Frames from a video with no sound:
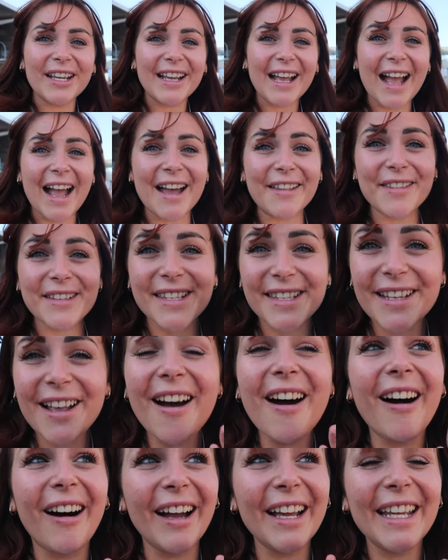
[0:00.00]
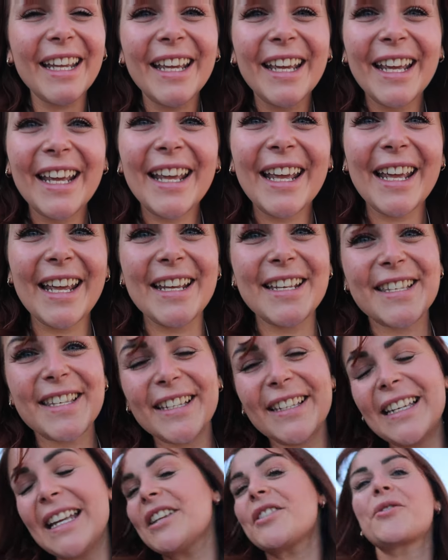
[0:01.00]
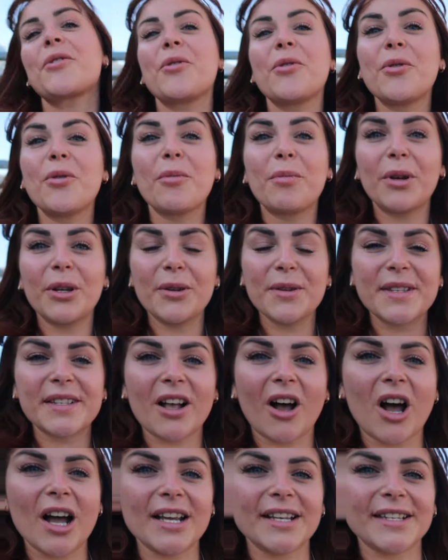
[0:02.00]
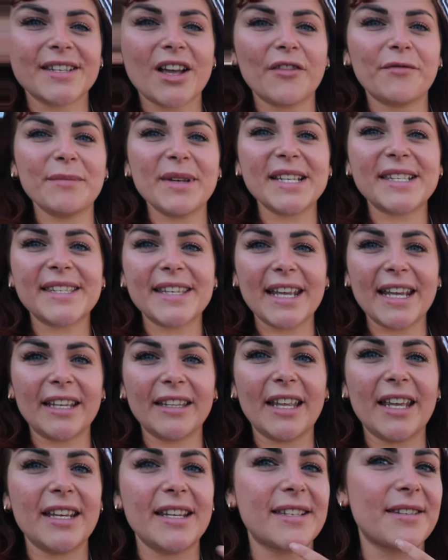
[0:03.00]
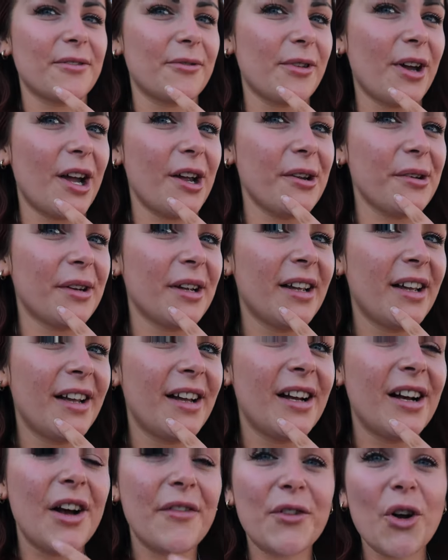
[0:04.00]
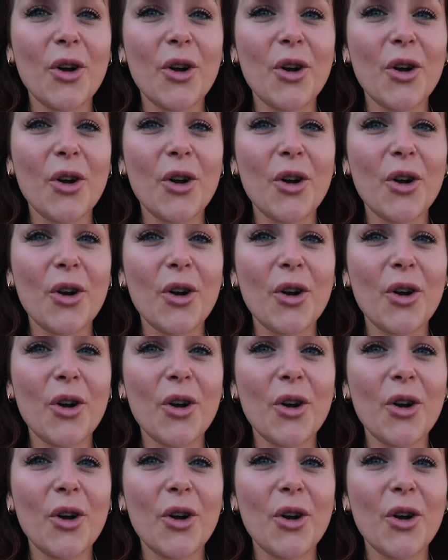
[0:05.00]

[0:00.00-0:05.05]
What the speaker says: at the sky. It's literal blue skies. I've missed seeing these, although I've